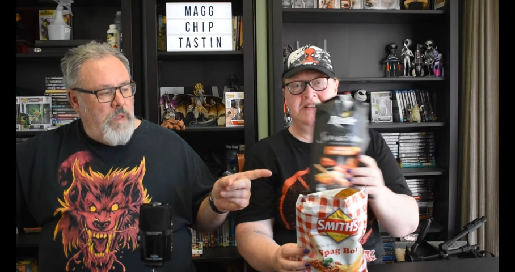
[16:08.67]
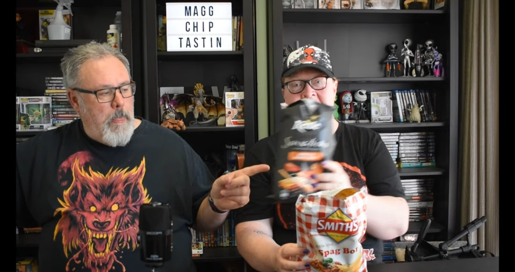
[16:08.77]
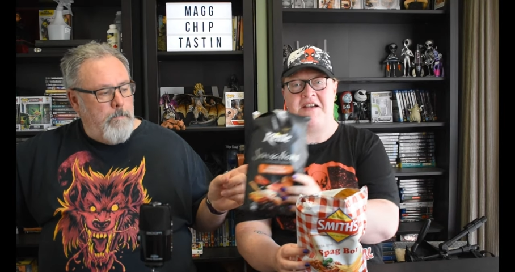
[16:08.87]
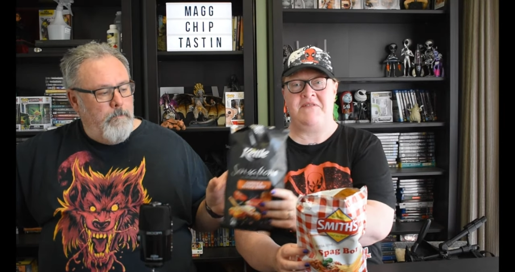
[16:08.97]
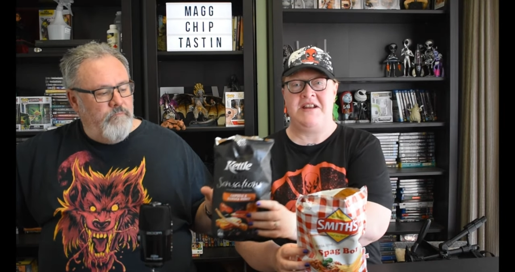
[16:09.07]
Speaker 1: a...
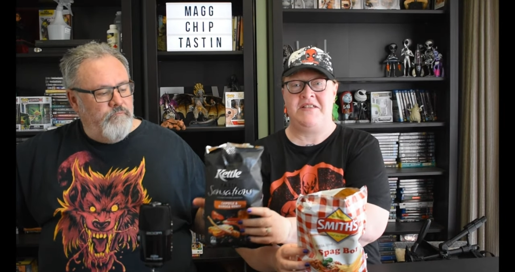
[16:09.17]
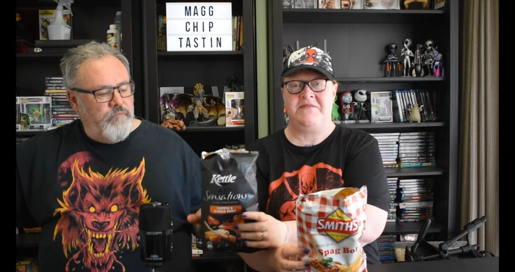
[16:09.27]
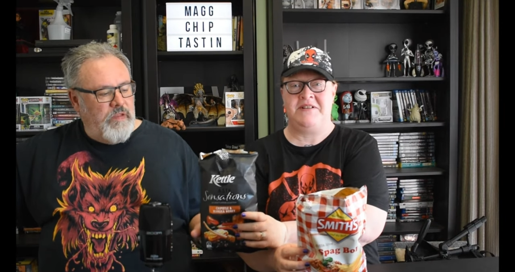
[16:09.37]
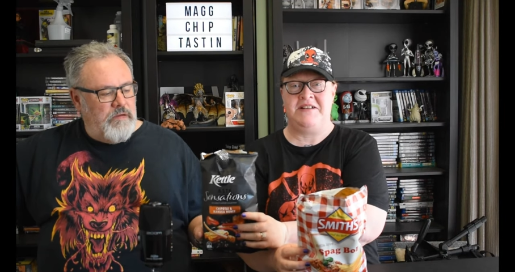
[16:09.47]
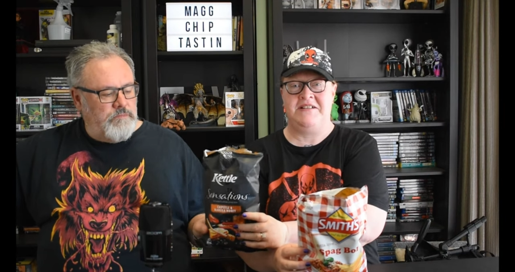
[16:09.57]
Speaker 2: Have another
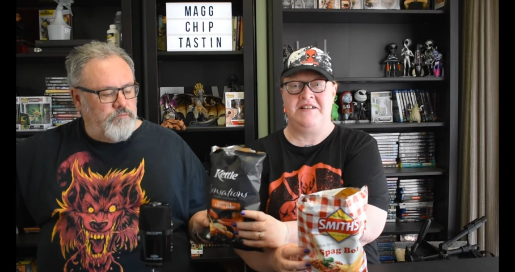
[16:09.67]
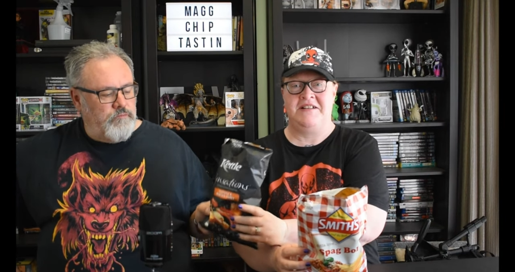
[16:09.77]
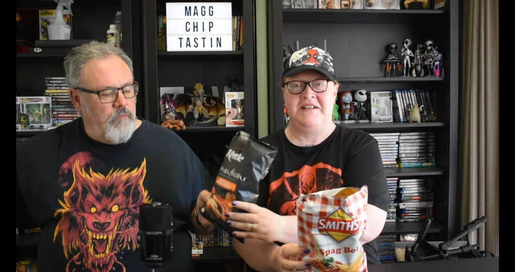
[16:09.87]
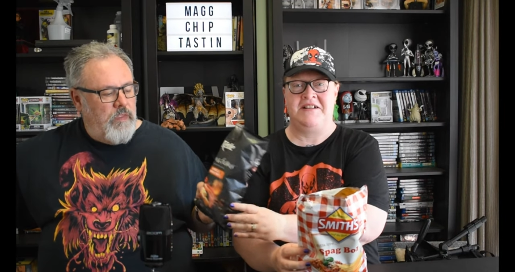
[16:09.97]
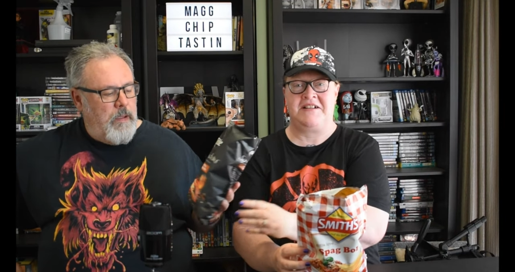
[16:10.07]
one.
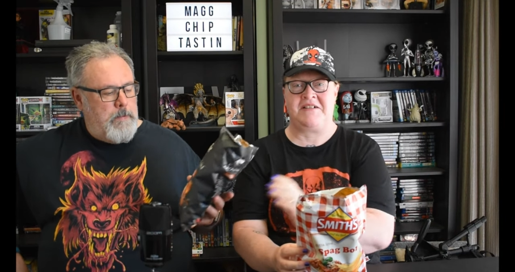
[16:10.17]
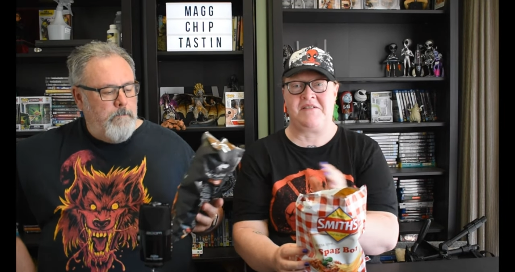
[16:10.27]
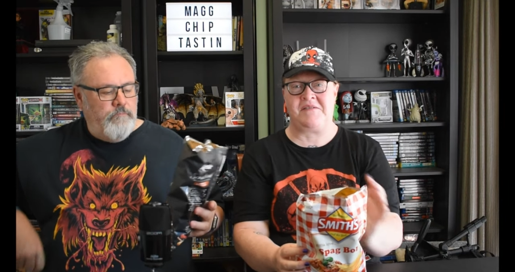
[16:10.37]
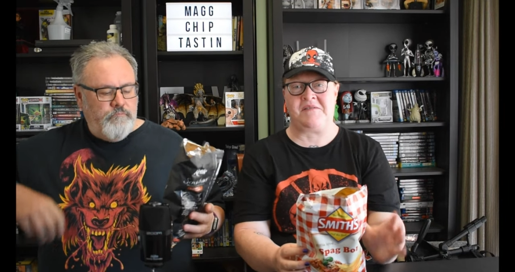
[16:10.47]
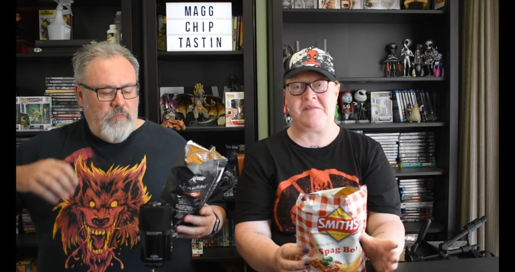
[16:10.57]

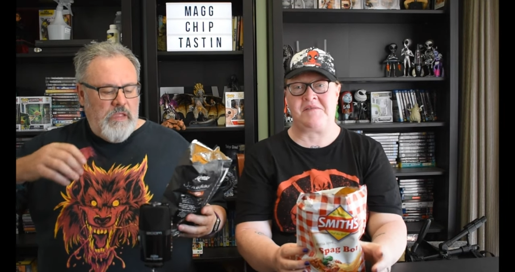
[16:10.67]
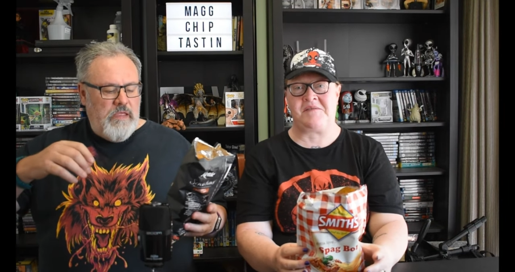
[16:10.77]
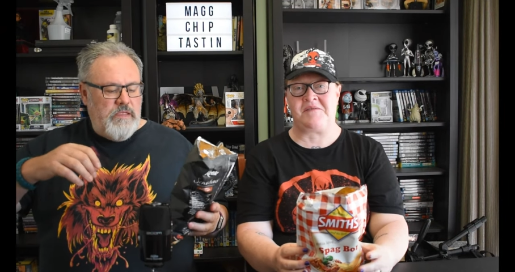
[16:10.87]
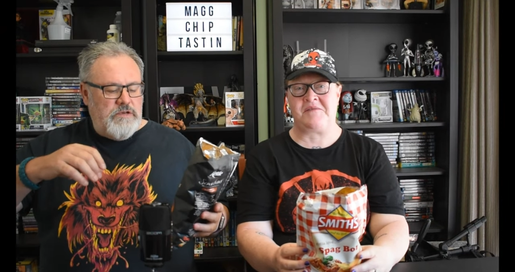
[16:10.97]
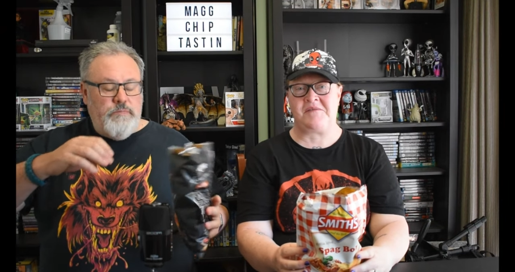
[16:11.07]
Speaker 1: Yeah,
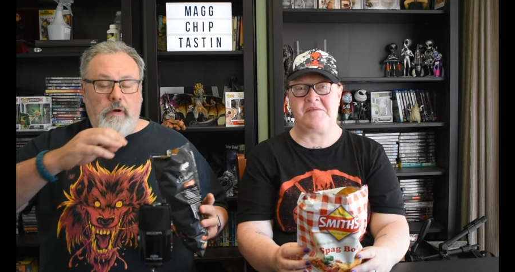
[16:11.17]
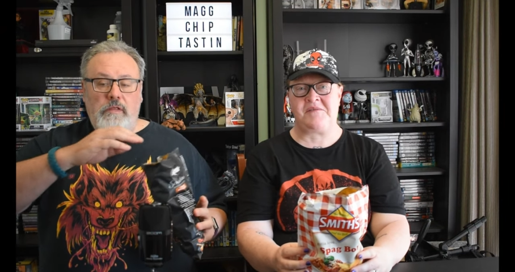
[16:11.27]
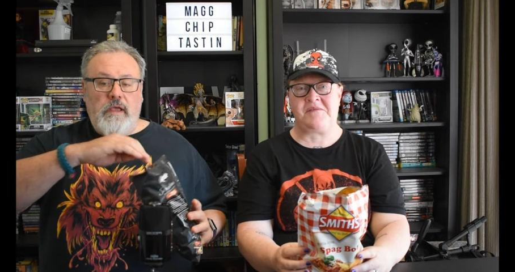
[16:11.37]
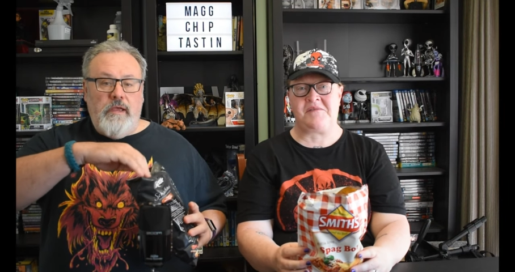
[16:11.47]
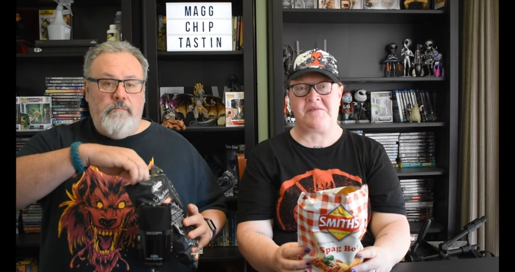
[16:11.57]
the
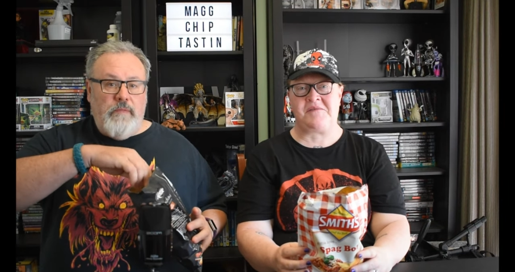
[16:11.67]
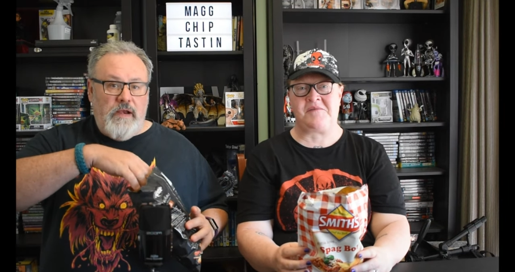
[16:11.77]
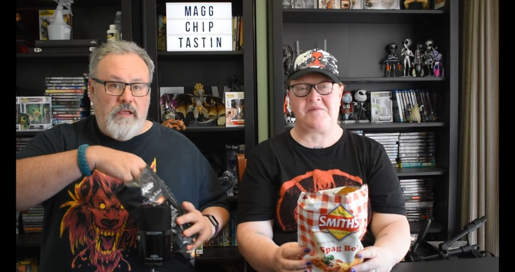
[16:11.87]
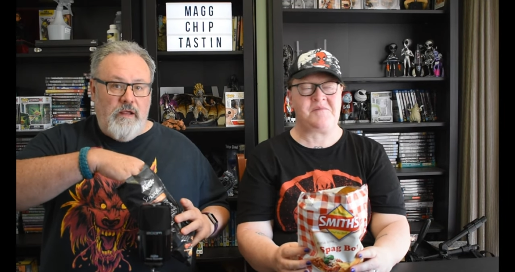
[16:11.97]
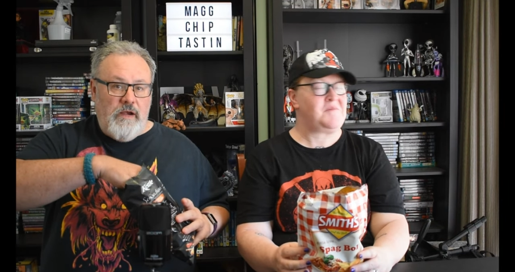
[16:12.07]
chipotle and
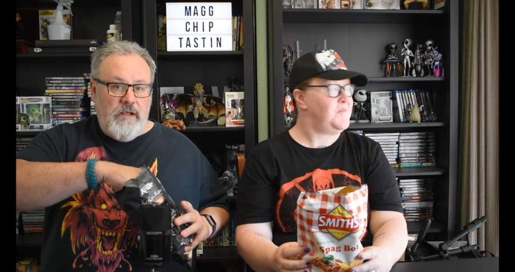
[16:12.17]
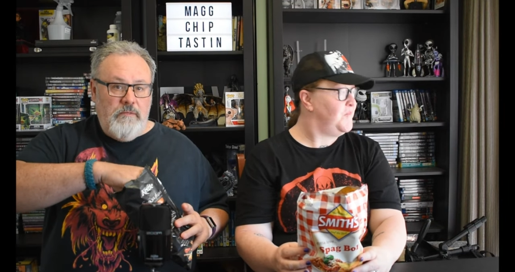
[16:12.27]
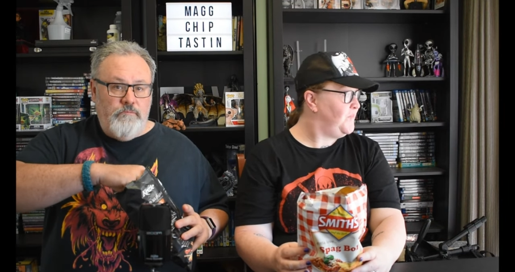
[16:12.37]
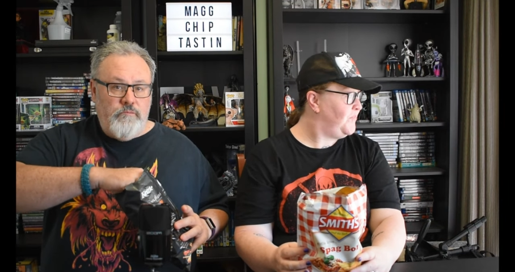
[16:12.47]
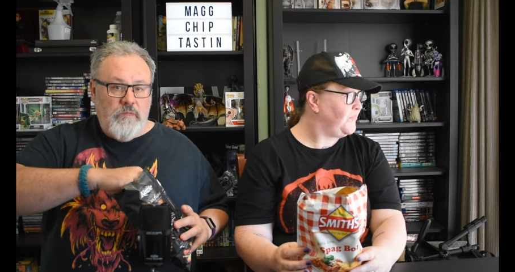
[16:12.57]
Manuka honey.
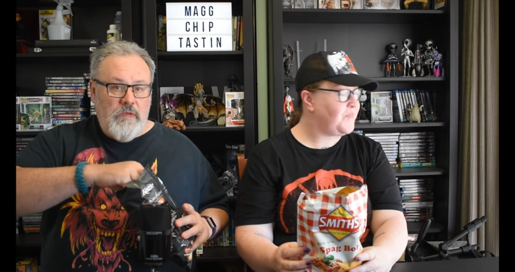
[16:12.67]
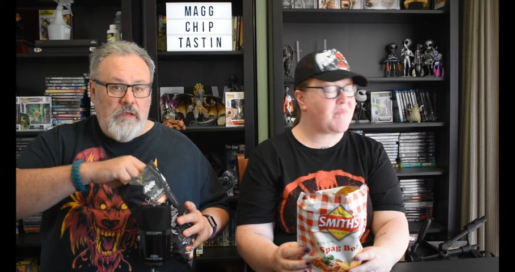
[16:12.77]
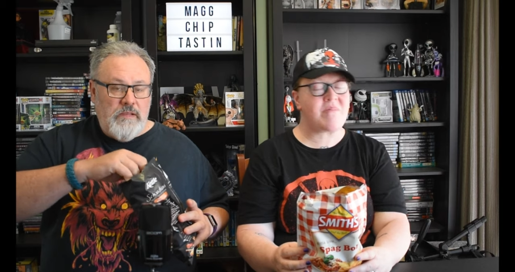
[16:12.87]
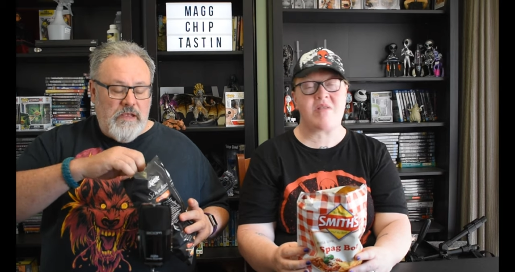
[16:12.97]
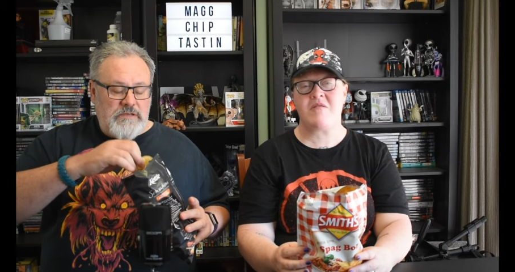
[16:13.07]

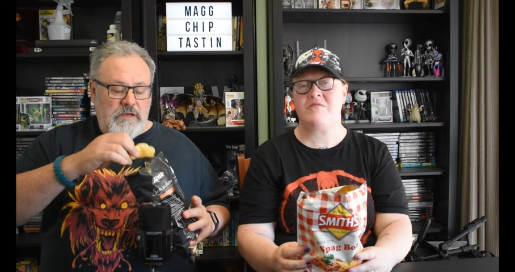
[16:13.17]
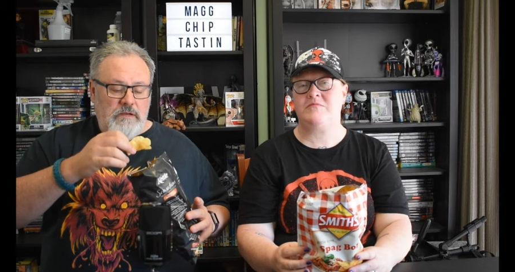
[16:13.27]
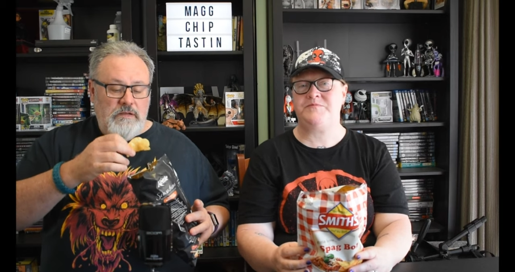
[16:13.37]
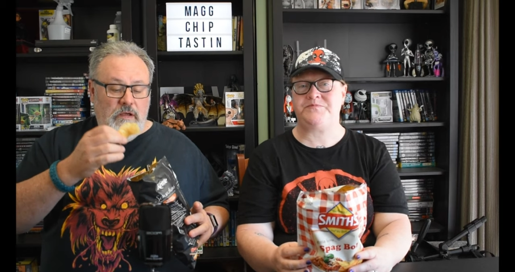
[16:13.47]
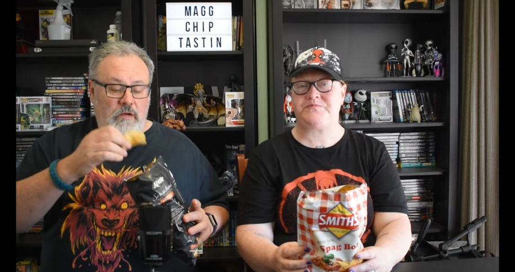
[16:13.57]
That's a...
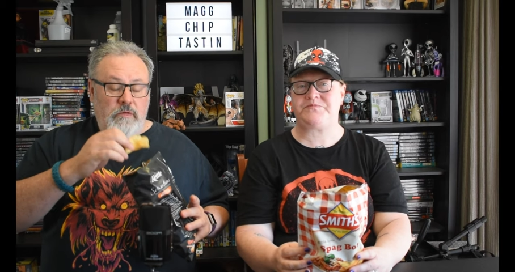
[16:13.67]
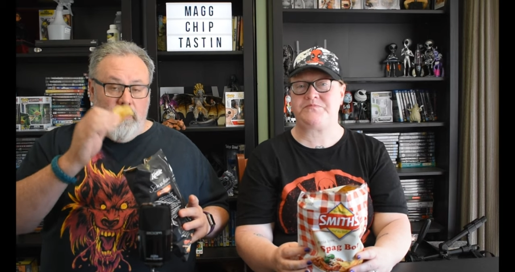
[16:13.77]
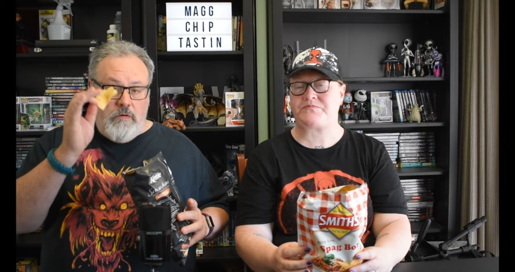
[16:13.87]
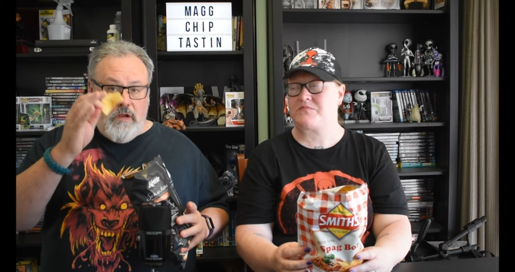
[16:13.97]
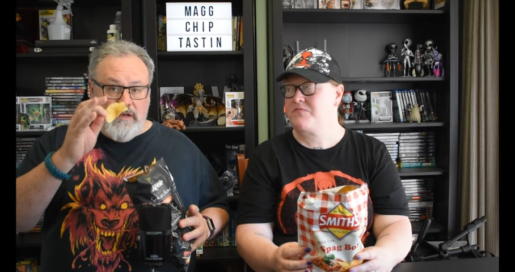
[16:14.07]
I've
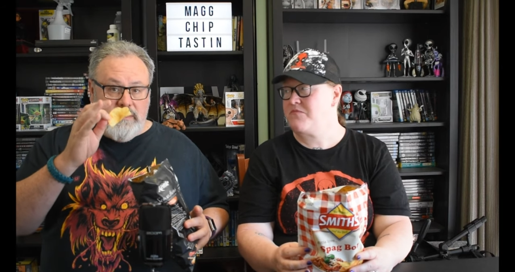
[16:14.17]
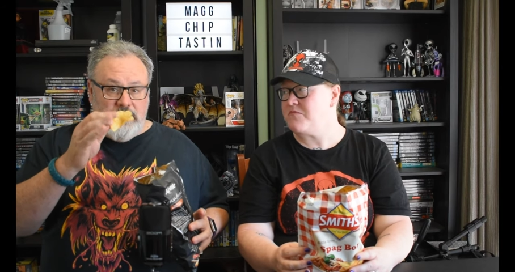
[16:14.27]
got a